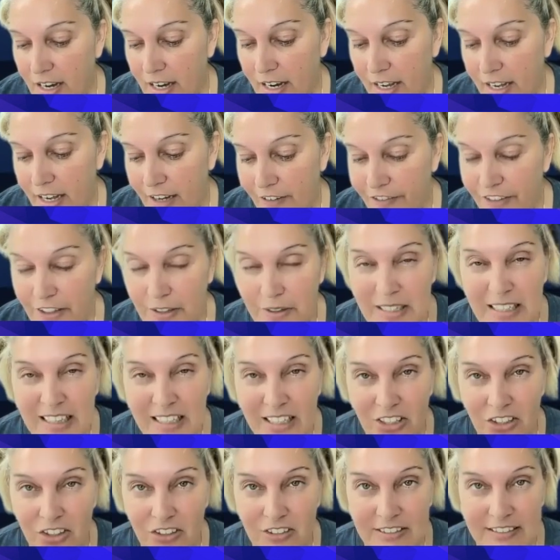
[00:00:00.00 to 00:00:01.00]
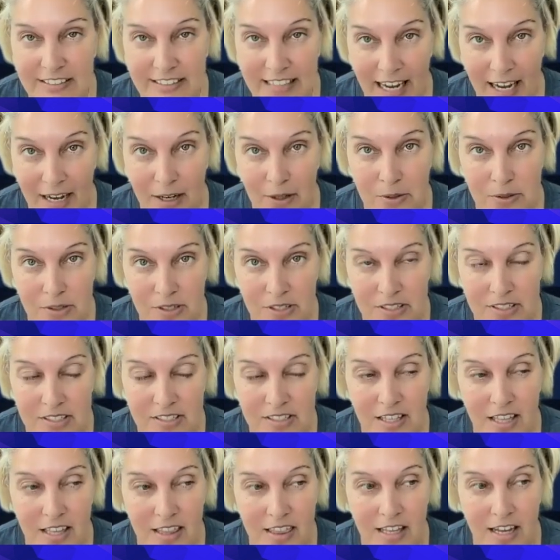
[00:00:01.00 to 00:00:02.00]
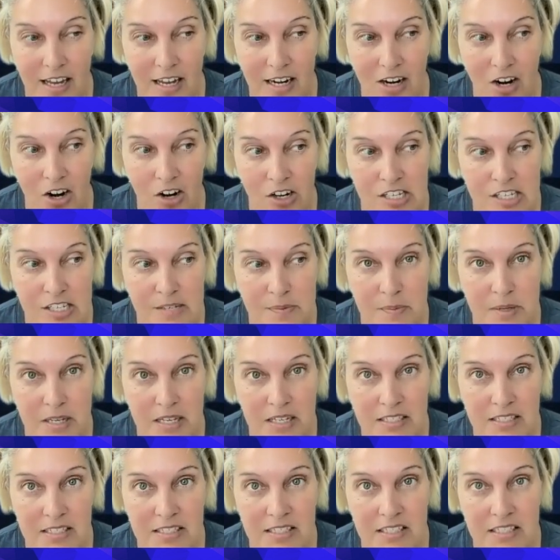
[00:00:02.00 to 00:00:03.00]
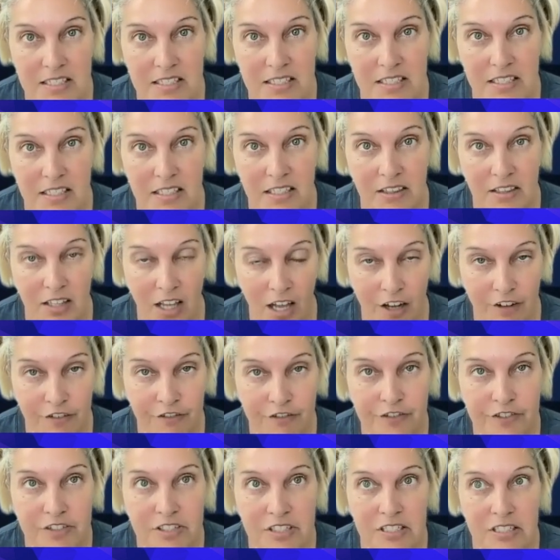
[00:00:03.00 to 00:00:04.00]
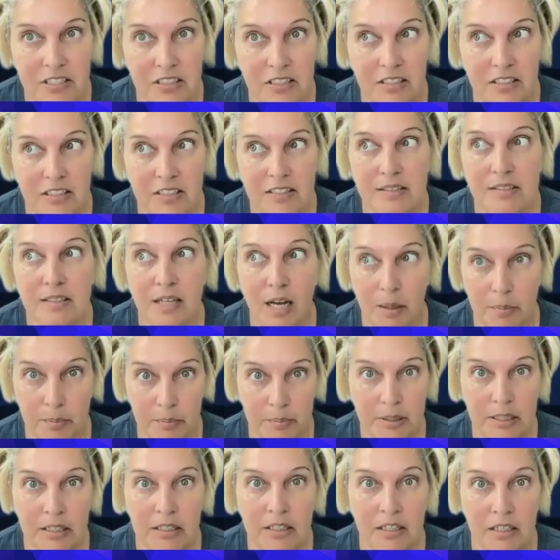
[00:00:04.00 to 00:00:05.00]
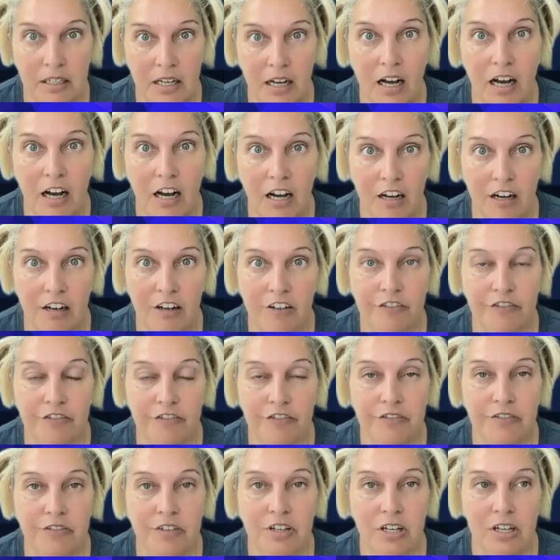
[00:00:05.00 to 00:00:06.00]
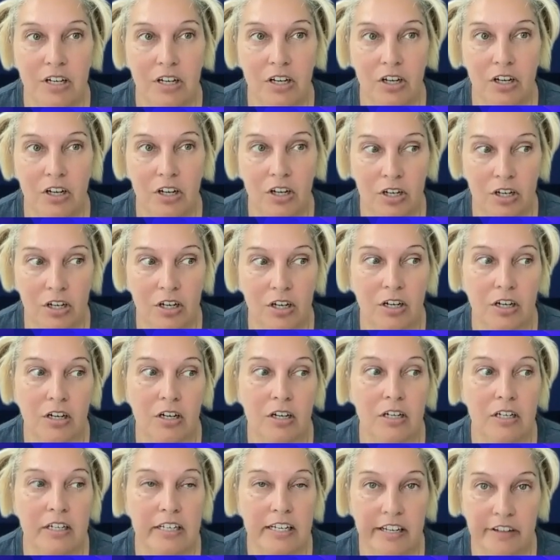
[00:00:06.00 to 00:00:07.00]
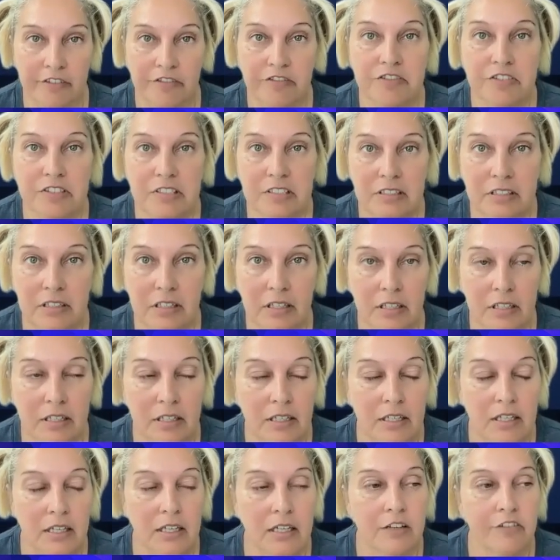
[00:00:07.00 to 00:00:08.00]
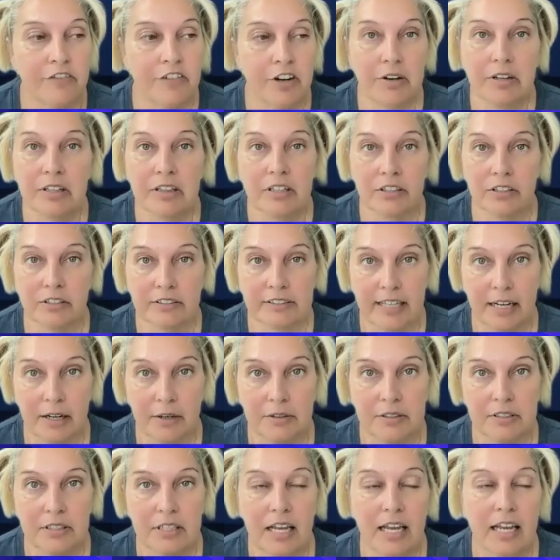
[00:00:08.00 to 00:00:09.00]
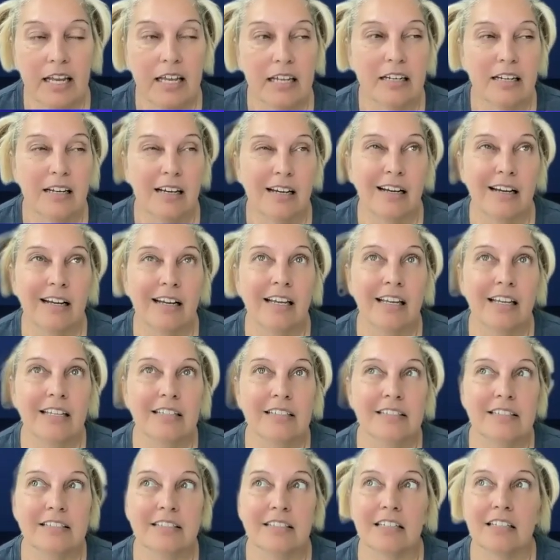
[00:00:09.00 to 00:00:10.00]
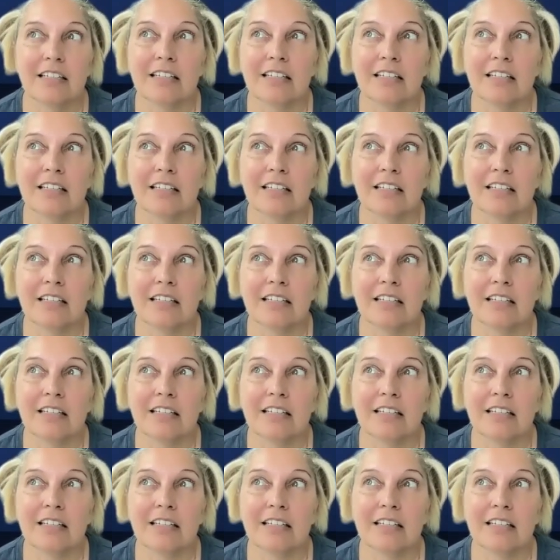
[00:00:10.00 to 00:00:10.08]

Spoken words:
have very little doubt that Artemis loved some of her nymphs. Very little doubt. And I